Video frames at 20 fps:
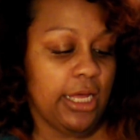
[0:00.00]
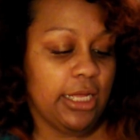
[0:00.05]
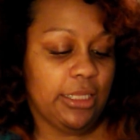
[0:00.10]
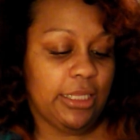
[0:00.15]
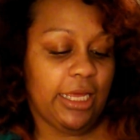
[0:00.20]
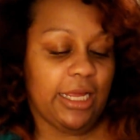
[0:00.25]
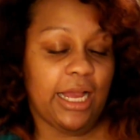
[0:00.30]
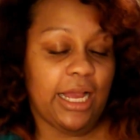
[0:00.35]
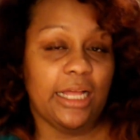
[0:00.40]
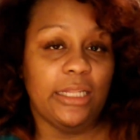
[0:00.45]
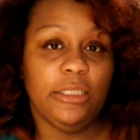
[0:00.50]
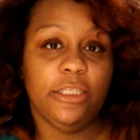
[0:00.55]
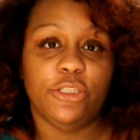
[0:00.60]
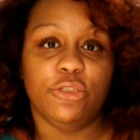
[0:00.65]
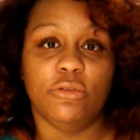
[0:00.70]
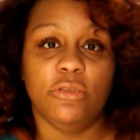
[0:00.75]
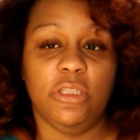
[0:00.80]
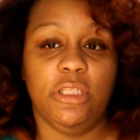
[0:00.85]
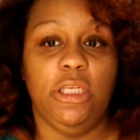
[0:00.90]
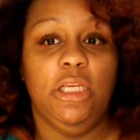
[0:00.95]
Like, I
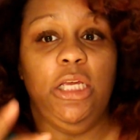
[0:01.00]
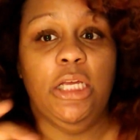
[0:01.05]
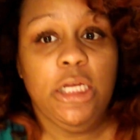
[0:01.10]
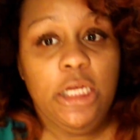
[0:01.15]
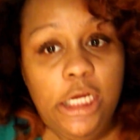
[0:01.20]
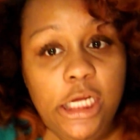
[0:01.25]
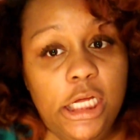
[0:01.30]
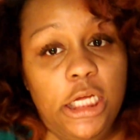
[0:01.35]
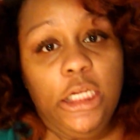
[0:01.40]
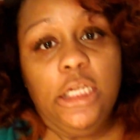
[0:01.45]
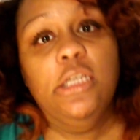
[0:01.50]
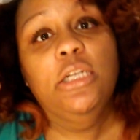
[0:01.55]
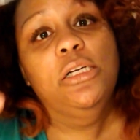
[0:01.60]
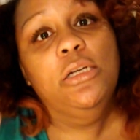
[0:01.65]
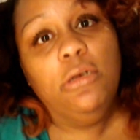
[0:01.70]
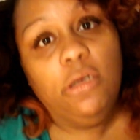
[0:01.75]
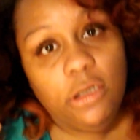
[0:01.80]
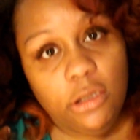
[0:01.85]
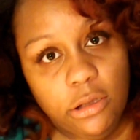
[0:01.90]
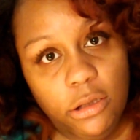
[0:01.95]
literally
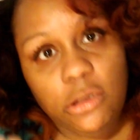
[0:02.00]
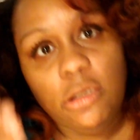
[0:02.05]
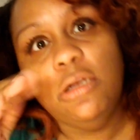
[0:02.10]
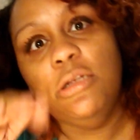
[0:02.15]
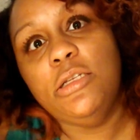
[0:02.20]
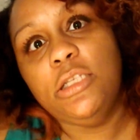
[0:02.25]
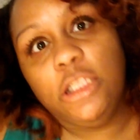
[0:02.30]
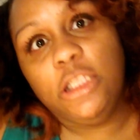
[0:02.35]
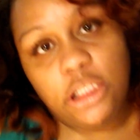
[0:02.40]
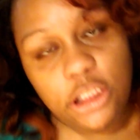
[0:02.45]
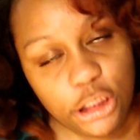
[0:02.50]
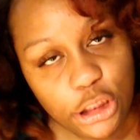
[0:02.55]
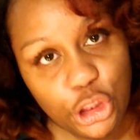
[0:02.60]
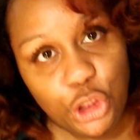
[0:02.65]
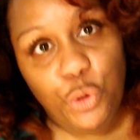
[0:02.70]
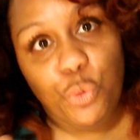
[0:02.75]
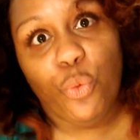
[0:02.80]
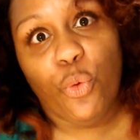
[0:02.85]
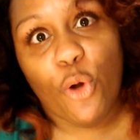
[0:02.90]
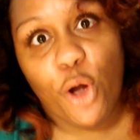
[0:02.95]

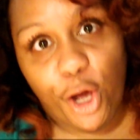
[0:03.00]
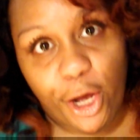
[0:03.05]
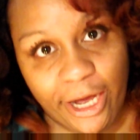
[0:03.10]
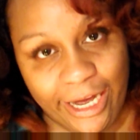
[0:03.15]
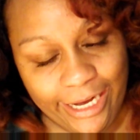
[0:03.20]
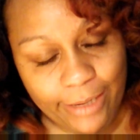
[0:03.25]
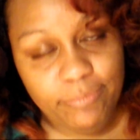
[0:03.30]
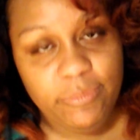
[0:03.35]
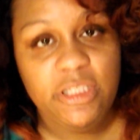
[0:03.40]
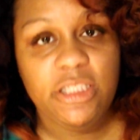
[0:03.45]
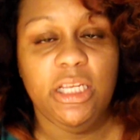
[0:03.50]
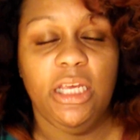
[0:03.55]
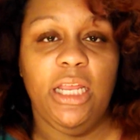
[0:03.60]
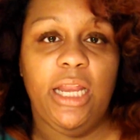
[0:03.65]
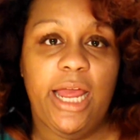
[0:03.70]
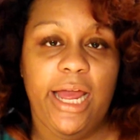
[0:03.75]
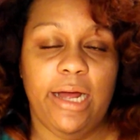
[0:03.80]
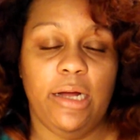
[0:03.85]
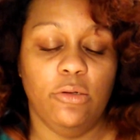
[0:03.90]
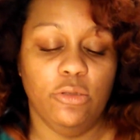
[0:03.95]
scraped
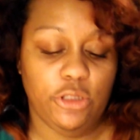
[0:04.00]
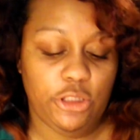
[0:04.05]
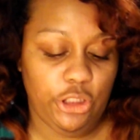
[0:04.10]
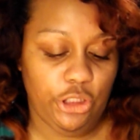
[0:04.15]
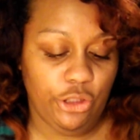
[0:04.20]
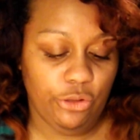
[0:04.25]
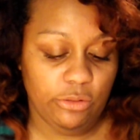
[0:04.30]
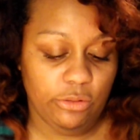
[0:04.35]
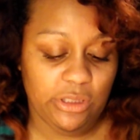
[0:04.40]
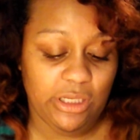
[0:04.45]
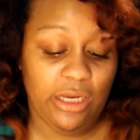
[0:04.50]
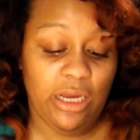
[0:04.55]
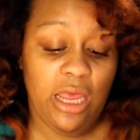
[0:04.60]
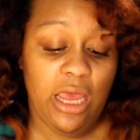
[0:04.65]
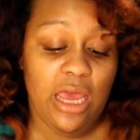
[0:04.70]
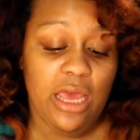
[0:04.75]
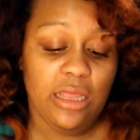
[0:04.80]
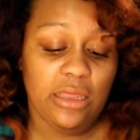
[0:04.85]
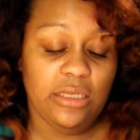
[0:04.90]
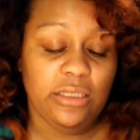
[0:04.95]
it out to use it.
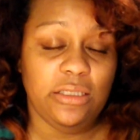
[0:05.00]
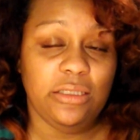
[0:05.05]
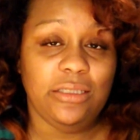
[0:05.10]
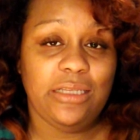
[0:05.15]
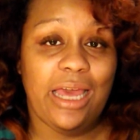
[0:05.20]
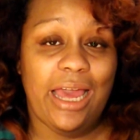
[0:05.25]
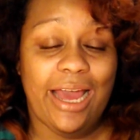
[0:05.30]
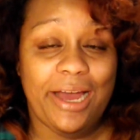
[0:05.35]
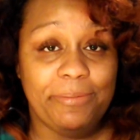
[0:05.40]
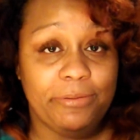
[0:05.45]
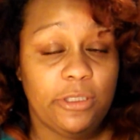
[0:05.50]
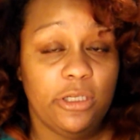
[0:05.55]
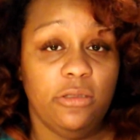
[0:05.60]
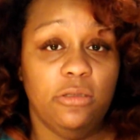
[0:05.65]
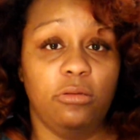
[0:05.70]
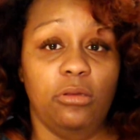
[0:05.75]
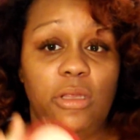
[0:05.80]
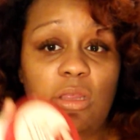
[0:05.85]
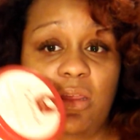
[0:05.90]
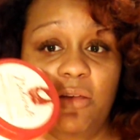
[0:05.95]
This is
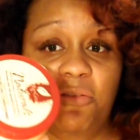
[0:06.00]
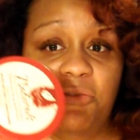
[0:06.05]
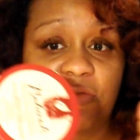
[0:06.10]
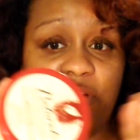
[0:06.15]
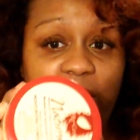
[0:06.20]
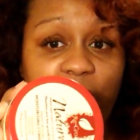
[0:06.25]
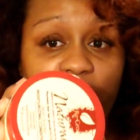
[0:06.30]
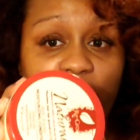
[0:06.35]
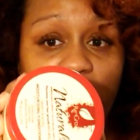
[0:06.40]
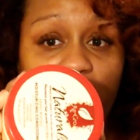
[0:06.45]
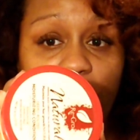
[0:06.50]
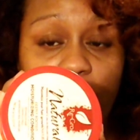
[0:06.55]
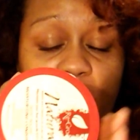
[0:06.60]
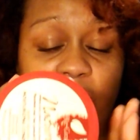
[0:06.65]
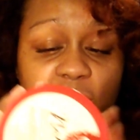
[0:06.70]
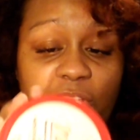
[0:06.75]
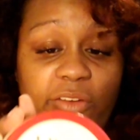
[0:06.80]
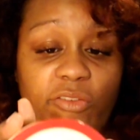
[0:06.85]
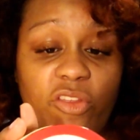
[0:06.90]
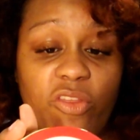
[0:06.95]
absolutely my
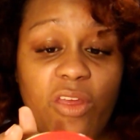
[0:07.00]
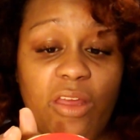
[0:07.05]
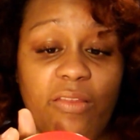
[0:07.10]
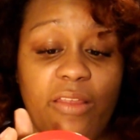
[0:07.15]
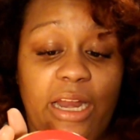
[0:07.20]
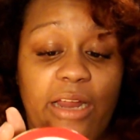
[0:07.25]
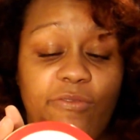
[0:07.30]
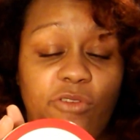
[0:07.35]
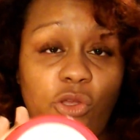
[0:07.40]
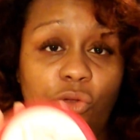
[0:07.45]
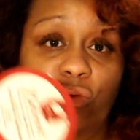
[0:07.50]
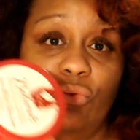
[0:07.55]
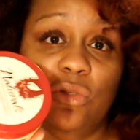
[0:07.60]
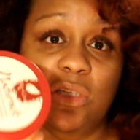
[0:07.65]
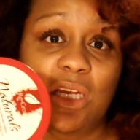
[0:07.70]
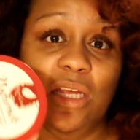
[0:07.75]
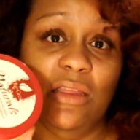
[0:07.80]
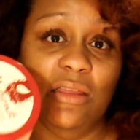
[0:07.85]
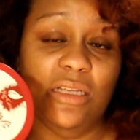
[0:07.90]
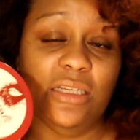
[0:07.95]
favorite thing that I've
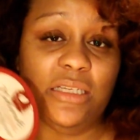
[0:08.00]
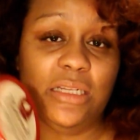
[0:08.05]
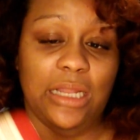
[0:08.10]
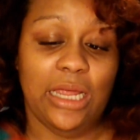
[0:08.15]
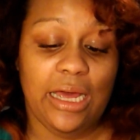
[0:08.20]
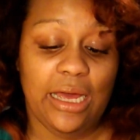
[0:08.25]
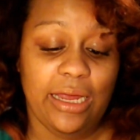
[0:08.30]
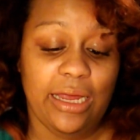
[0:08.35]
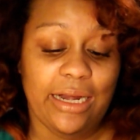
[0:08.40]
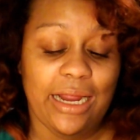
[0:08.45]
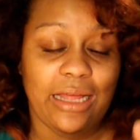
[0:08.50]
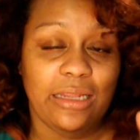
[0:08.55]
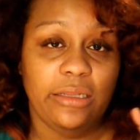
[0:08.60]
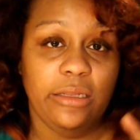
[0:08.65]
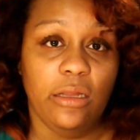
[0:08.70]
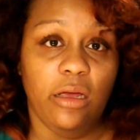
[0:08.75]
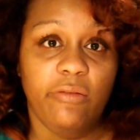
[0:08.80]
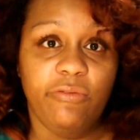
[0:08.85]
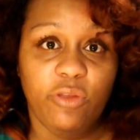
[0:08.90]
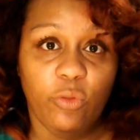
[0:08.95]
used in this line. I
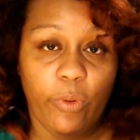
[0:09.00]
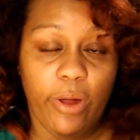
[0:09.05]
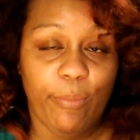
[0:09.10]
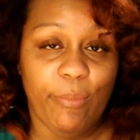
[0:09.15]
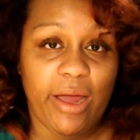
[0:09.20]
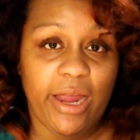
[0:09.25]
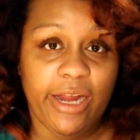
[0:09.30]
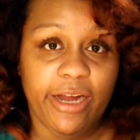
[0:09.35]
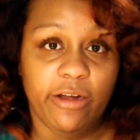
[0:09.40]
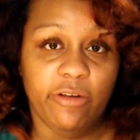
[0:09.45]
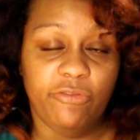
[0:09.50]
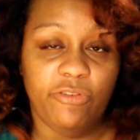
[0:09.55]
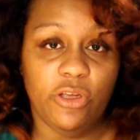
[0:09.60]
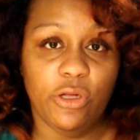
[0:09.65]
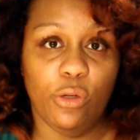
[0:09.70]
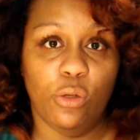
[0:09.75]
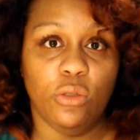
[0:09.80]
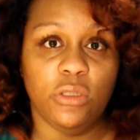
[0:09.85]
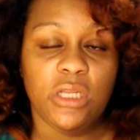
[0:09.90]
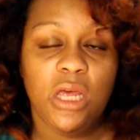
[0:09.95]
love the way my hair
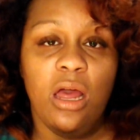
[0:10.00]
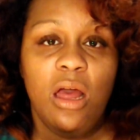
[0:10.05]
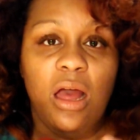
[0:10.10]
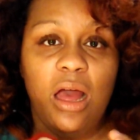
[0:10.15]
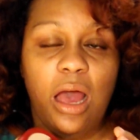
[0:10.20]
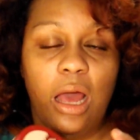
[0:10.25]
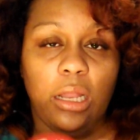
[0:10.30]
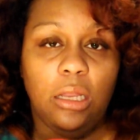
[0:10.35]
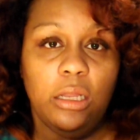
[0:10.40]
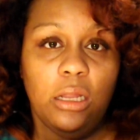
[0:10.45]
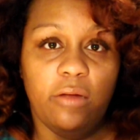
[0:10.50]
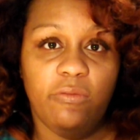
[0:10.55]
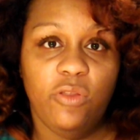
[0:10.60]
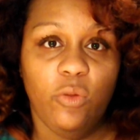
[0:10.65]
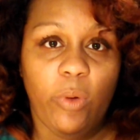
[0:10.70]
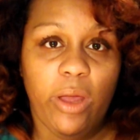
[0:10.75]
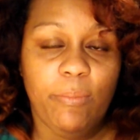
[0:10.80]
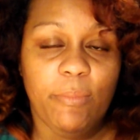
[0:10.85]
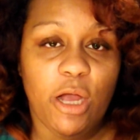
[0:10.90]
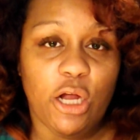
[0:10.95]
feels. I love the
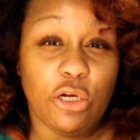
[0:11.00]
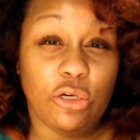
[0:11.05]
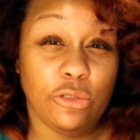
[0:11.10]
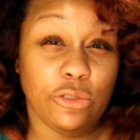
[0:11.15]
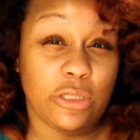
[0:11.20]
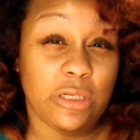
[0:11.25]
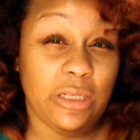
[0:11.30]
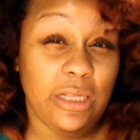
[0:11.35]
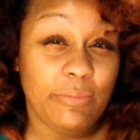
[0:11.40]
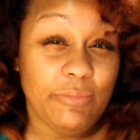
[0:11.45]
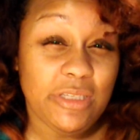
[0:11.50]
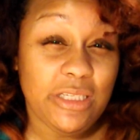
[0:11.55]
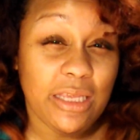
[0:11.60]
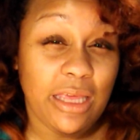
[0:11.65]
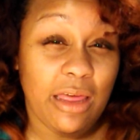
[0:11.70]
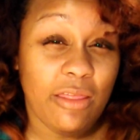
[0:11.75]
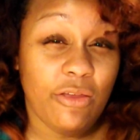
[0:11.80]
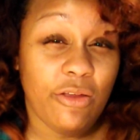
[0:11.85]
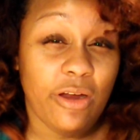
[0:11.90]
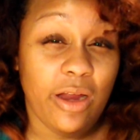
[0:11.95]
way my curls clump
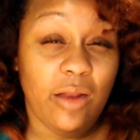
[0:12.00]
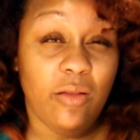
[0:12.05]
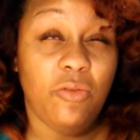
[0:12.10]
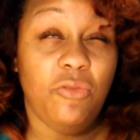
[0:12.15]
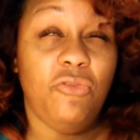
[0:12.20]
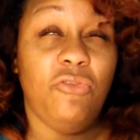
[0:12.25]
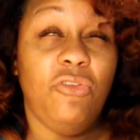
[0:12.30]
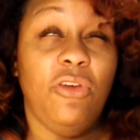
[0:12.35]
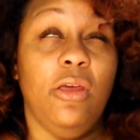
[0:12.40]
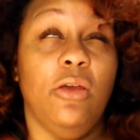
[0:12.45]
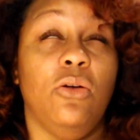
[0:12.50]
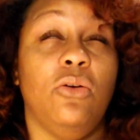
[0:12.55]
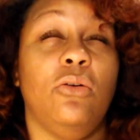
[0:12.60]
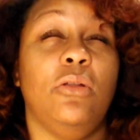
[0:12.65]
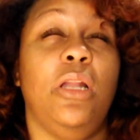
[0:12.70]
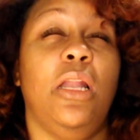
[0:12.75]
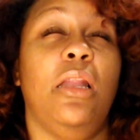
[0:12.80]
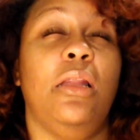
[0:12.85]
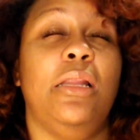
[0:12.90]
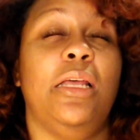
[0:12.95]
together and feel
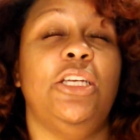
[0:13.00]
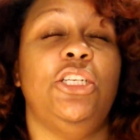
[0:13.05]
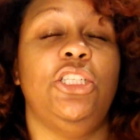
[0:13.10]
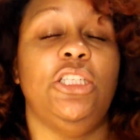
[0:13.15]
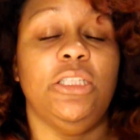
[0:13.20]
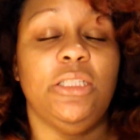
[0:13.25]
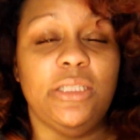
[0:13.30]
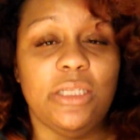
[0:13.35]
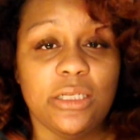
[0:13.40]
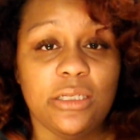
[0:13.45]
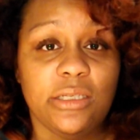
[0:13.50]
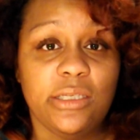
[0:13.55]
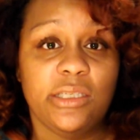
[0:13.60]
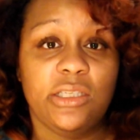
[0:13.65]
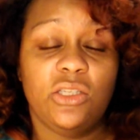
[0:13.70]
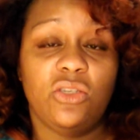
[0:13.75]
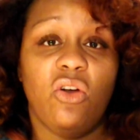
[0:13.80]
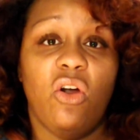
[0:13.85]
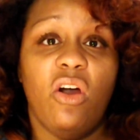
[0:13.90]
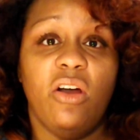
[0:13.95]
luscious and
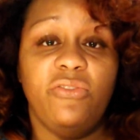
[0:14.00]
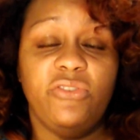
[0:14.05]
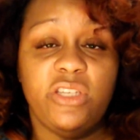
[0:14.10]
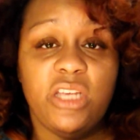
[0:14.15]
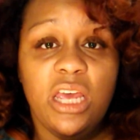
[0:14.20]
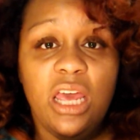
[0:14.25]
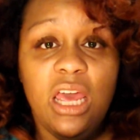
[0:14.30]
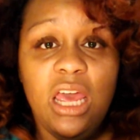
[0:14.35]
soft,